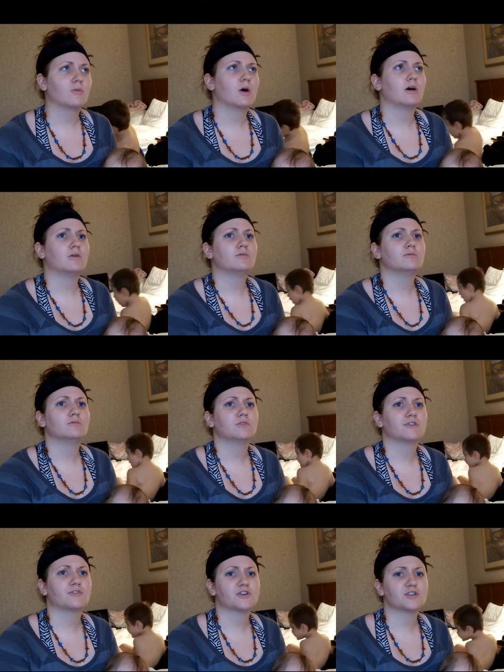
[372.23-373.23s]
Well,
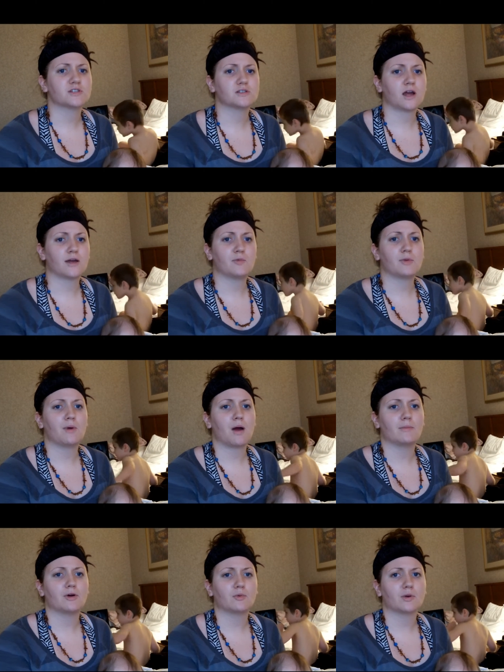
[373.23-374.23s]
the first time we bought
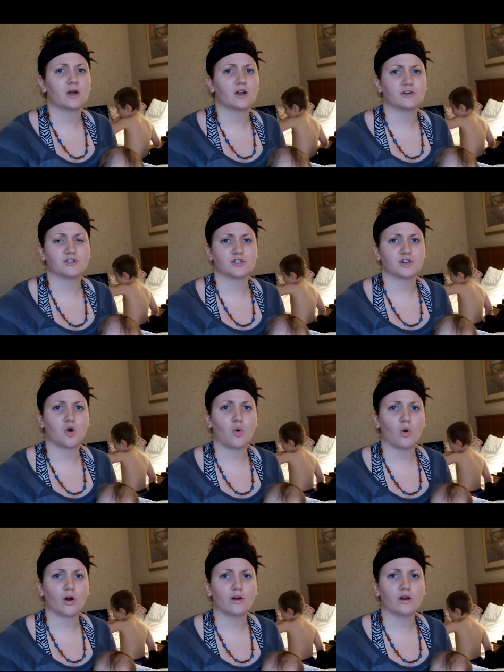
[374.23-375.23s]
milk, we got just a
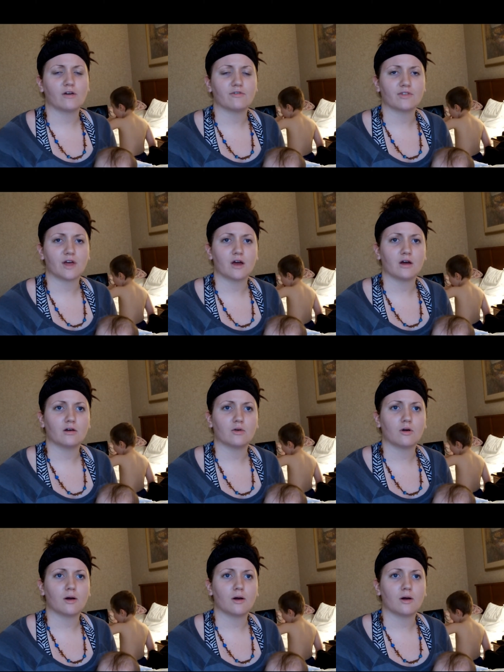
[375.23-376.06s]
quart of the